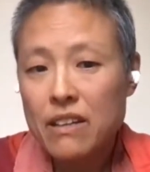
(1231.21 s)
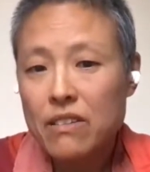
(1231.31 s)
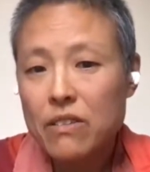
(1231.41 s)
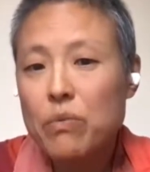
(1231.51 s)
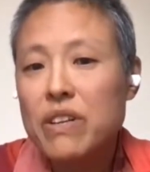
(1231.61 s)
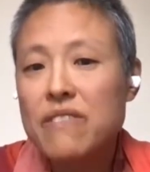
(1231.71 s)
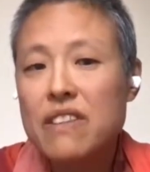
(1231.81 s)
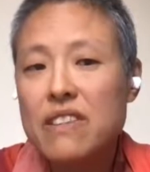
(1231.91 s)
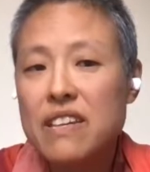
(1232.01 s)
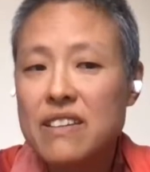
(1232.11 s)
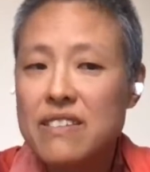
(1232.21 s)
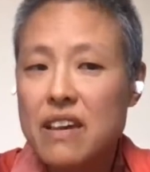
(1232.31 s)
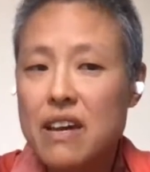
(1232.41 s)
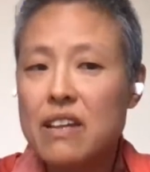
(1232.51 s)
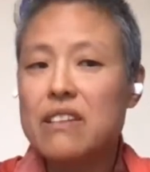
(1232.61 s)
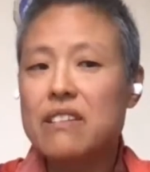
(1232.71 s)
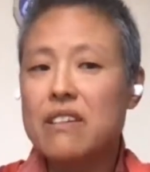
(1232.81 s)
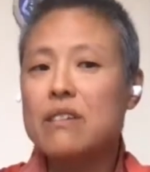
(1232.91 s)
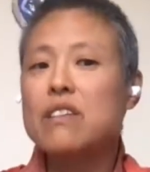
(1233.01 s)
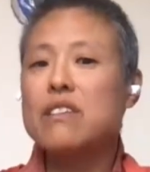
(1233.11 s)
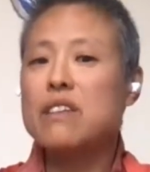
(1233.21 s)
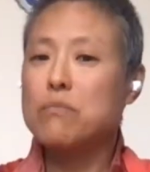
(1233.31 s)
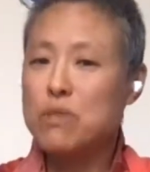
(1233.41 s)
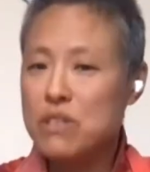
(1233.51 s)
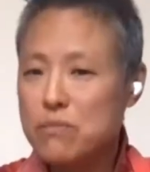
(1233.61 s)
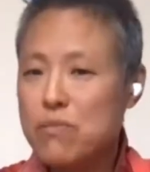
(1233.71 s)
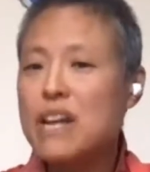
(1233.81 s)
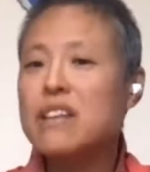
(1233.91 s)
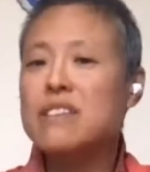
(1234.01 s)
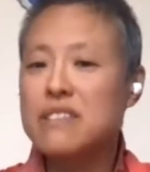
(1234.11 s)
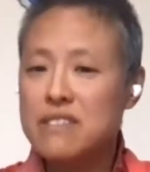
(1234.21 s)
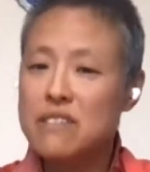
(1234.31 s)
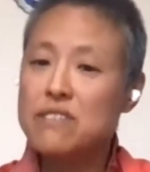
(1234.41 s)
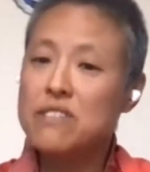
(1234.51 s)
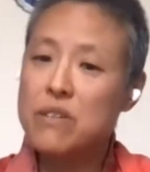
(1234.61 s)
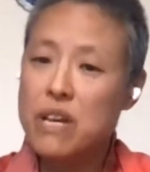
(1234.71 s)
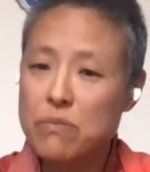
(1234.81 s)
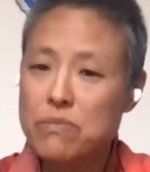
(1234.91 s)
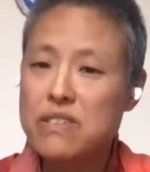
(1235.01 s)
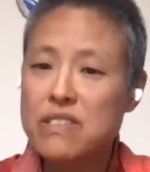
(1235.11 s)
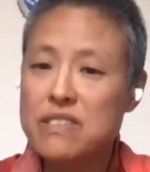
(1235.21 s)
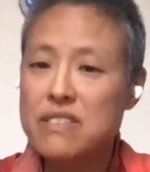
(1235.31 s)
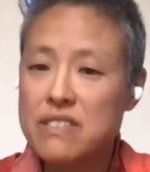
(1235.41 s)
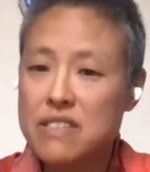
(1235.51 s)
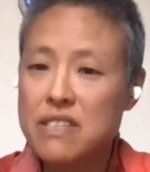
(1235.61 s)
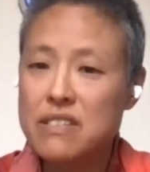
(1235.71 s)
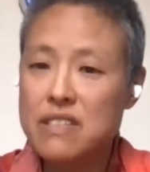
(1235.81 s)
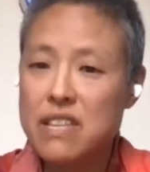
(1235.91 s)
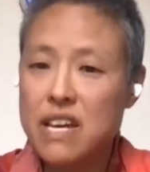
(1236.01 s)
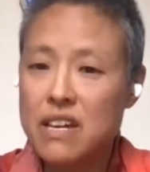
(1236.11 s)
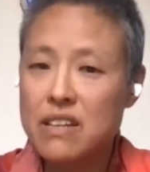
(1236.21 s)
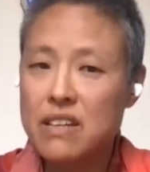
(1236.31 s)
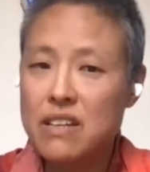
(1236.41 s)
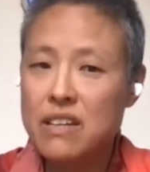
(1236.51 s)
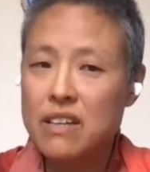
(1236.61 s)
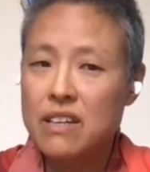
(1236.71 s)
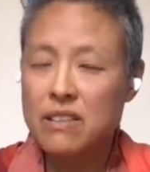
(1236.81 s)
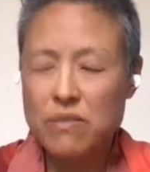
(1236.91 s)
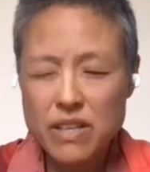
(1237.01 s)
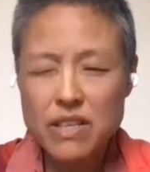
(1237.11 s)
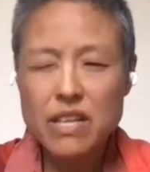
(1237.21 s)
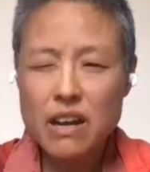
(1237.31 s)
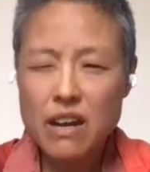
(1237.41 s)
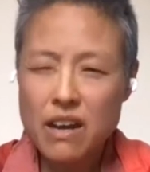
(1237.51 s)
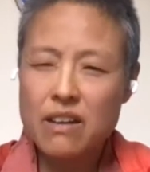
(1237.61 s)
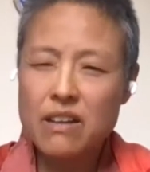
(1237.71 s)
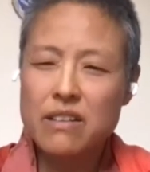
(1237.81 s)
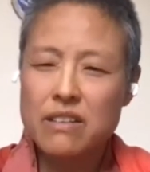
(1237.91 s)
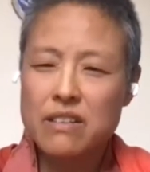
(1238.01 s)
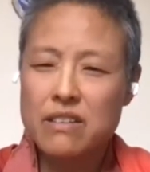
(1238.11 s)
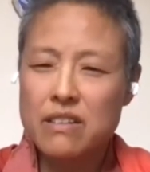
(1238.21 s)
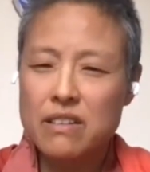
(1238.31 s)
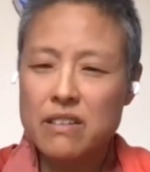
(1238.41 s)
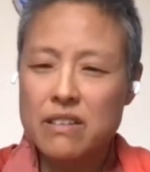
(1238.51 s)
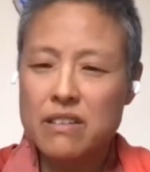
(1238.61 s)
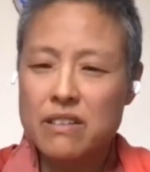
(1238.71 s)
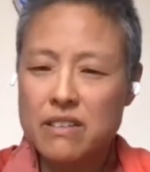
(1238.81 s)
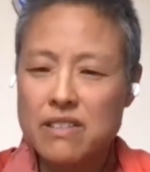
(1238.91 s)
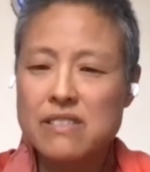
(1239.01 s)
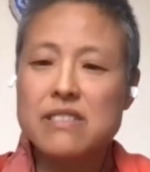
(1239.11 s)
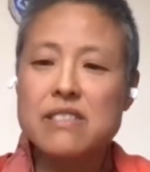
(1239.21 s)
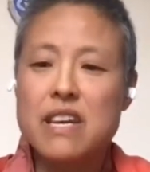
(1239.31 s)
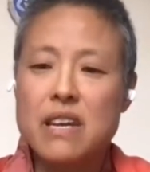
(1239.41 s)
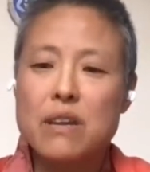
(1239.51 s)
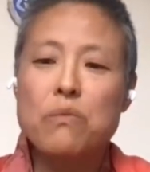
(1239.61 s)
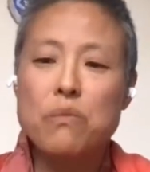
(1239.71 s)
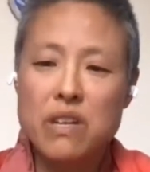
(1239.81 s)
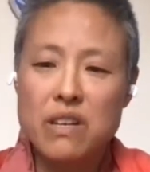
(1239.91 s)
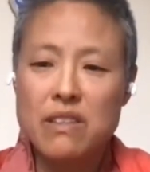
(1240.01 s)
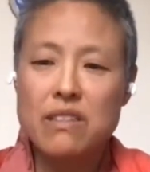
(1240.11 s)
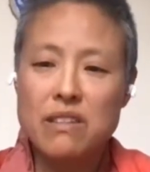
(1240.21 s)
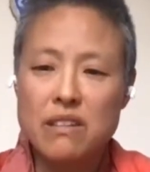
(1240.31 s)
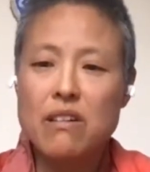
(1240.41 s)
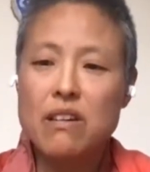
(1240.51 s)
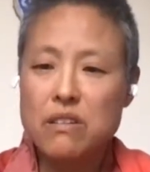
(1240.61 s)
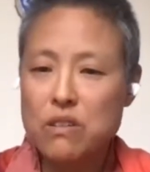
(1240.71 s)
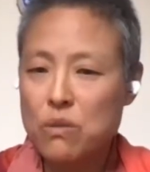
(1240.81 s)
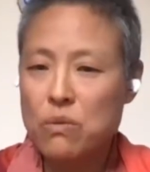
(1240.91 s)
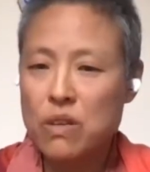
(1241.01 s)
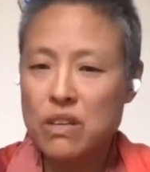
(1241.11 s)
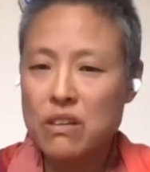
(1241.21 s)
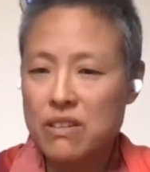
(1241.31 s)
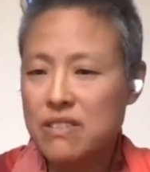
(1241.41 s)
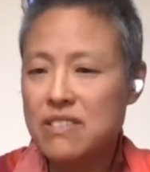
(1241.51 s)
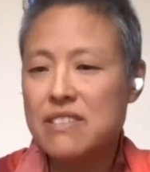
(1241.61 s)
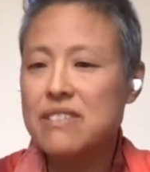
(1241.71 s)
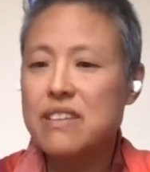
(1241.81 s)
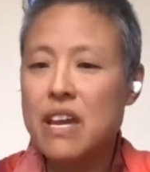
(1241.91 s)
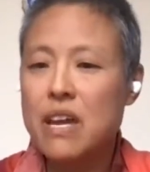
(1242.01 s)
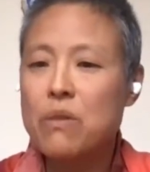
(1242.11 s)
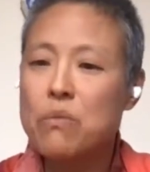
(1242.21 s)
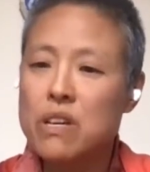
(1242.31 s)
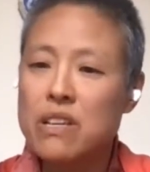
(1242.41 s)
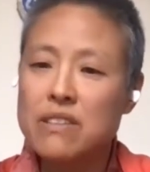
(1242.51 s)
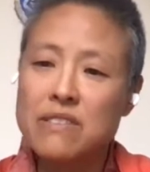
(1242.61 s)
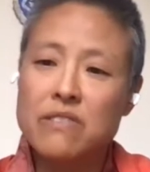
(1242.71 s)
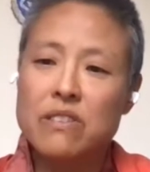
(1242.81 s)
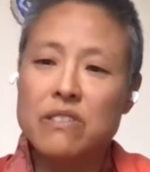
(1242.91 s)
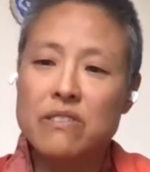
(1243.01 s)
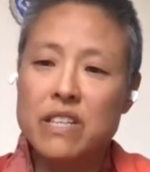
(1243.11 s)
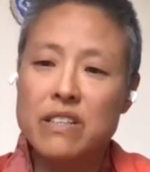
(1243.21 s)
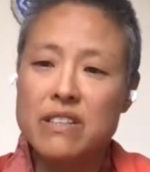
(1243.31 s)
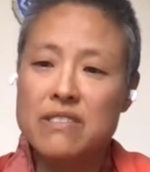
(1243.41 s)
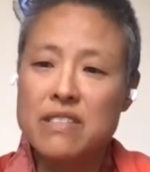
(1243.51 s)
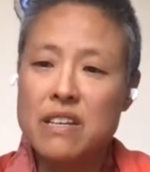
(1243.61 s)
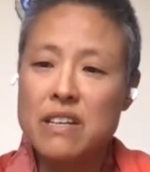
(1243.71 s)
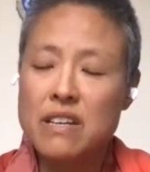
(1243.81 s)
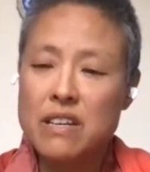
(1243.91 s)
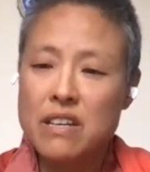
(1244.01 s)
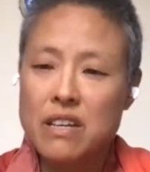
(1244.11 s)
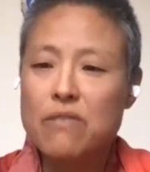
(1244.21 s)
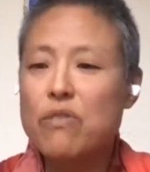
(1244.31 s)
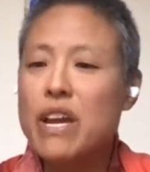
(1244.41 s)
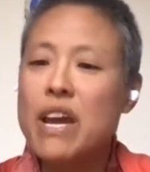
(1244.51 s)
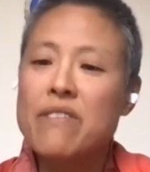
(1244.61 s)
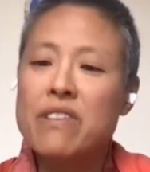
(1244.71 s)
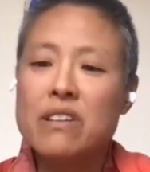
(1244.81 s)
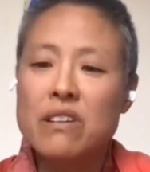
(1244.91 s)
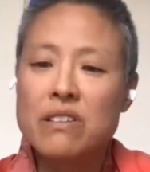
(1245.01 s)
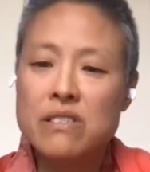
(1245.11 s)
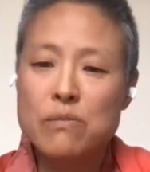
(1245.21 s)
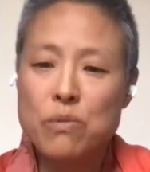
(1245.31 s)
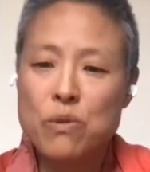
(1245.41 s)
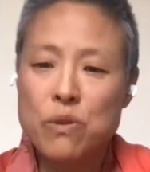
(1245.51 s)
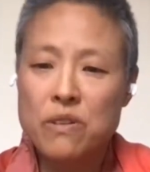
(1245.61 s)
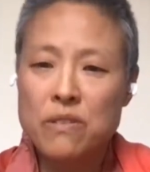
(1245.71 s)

So one of the things that Buddhist practice also helps us to see is that it's really hard to stay with not knowing, to stay with difficult feelings if we haven't got support.